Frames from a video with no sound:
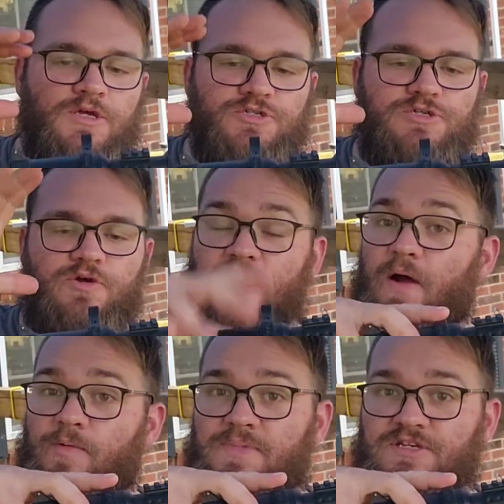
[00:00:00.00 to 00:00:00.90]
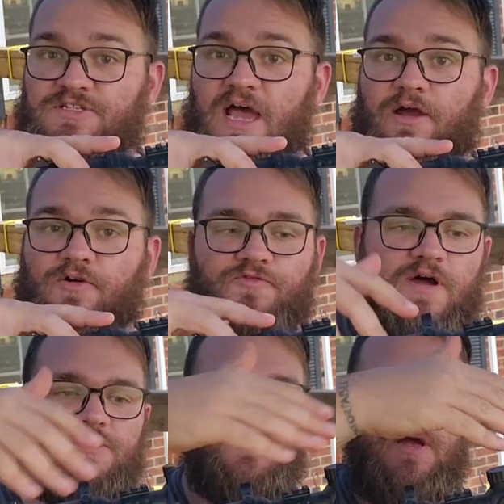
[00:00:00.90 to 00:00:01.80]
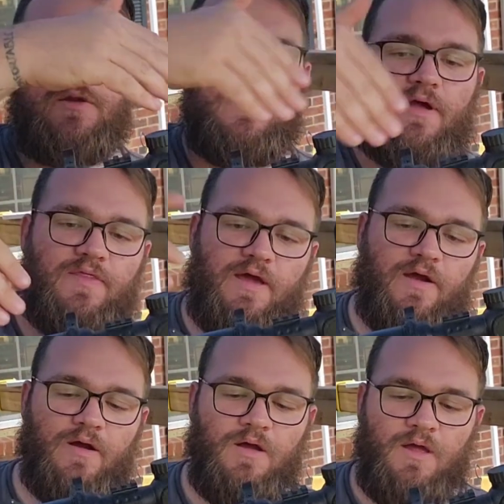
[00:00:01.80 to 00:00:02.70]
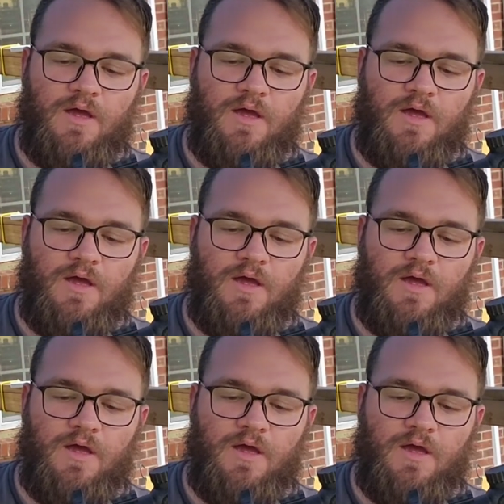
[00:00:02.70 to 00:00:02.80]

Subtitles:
so that would be a sacrifice made right there.